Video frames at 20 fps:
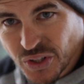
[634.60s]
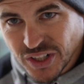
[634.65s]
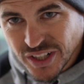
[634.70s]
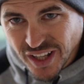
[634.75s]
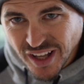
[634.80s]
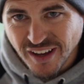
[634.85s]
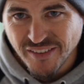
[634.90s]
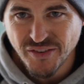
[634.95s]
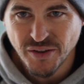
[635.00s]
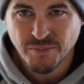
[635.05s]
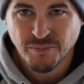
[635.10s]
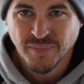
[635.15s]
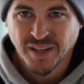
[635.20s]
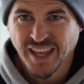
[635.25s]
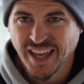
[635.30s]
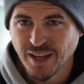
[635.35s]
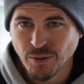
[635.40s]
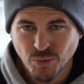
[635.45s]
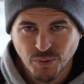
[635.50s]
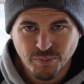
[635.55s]
love him.
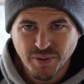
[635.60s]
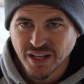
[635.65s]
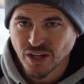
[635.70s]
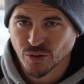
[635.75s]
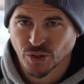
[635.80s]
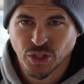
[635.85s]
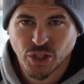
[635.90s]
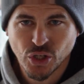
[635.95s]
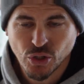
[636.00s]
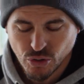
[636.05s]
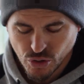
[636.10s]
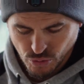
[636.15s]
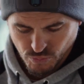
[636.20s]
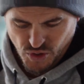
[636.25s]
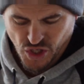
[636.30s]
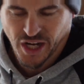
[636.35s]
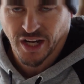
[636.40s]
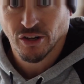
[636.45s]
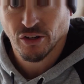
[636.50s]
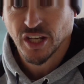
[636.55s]
He would be on the YouTube
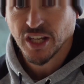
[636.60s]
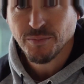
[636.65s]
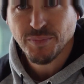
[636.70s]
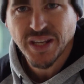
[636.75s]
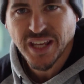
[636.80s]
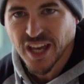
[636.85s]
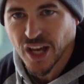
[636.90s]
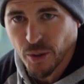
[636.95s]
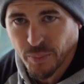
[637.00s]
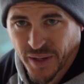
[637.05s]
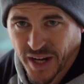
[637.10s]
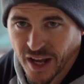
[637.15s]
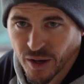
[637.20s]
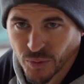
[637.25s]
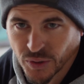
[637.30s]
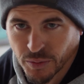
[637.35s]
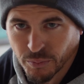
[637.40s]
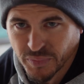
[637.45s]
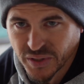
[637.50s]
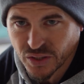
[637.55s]
channel. He'd be helping
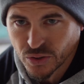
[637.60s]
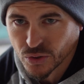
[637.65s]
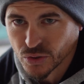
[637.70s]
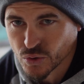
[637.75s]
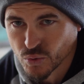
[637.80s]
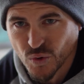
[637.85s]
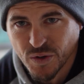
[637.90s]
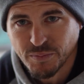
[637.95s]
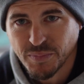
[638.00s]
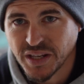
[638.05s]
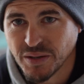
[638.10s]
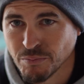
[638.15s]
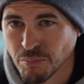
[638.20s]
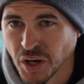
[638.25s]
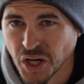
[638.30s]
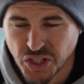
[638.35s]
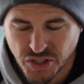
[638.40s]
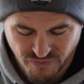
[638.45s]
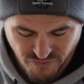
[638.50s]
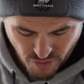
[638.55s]
out with the builds. We'd be
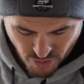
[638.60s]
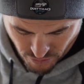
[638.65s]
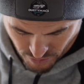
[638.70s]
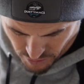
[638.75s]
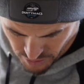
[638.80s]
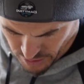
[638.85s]
much further